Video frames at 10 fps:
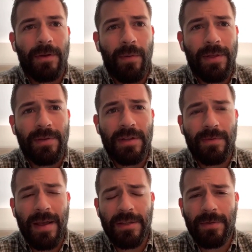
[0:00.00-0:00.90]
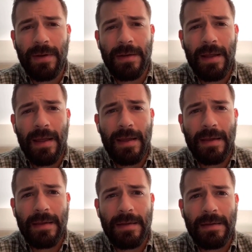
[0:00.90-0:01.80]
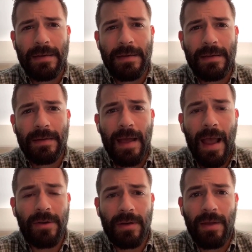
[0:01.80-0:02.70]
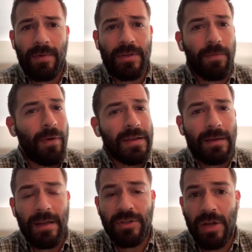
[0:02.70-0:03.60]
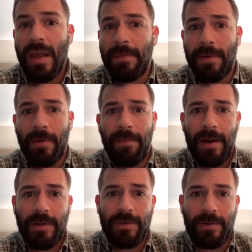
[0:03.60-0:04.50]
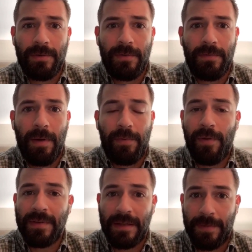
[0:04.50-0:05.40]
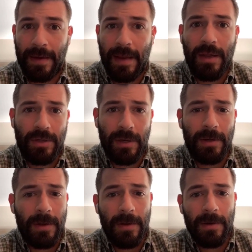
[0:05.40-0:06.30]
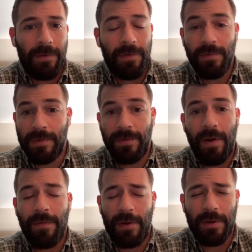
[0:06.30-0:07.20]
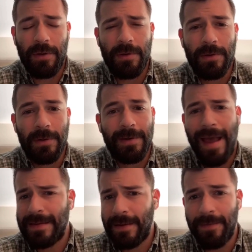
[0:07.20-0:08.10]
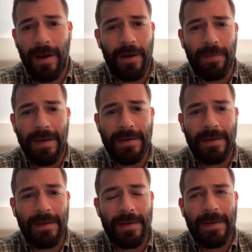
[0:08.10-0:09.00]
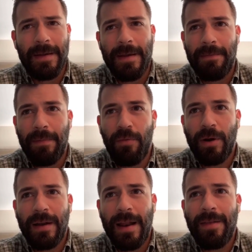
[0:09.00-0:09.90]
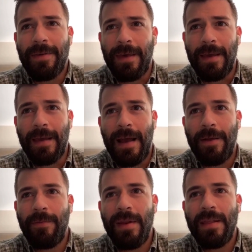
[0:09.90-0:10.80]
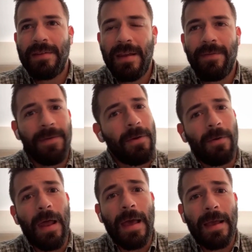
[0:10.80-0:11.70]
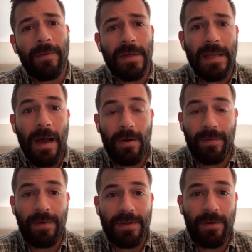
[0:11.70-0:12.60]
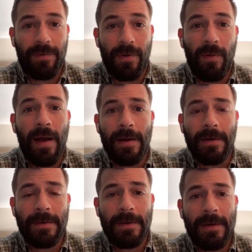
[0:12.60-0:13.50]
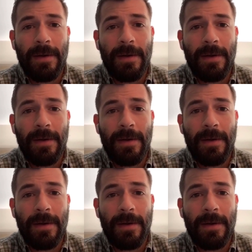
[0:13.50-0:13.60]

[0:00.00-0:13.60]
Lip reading: So I went to this restaurant and actually it was surprisingly cheap compared to my previous expectation. The food was very, very good, nice environment, but more than anything, I really did feel like I was out of Brazil for a while.